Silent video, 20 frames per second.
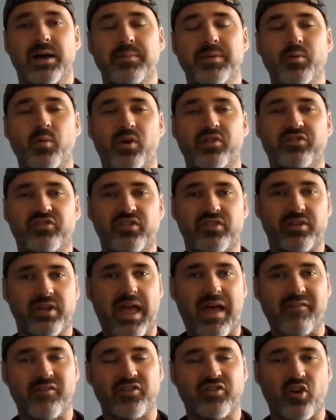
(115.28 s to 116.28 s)
He wants to
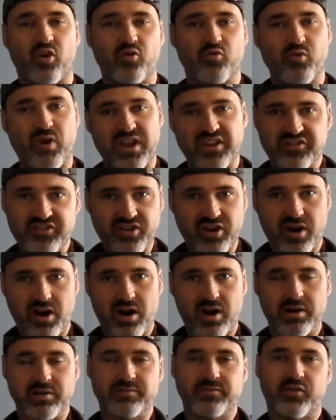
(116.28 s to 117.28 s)
have his own race
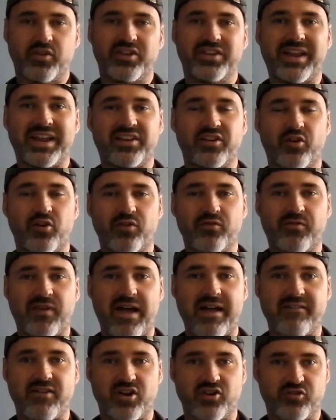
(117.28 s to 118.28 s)
car for the Daytona
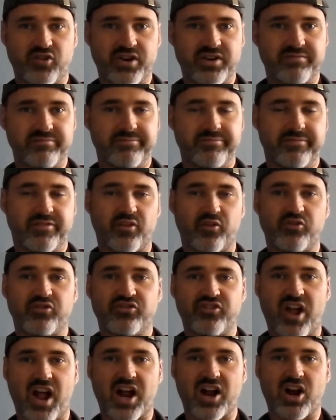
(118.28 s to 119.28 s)
500, his own
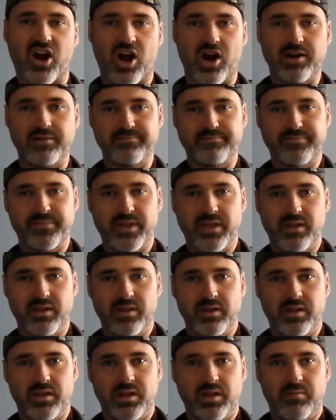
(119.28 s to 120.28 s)
stock car.
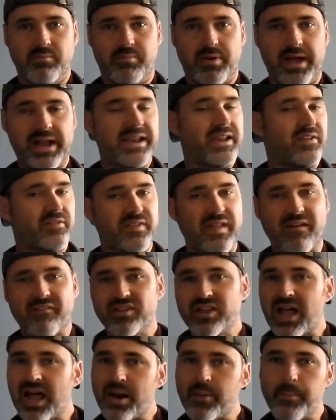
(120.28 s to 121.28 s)
But he doesn't have a
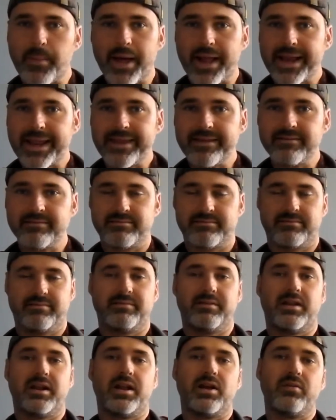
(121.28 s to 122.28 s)
lot of money,
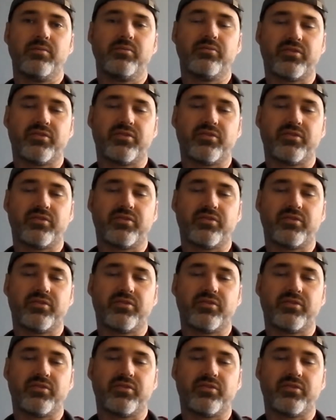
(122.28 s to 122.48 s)
you know,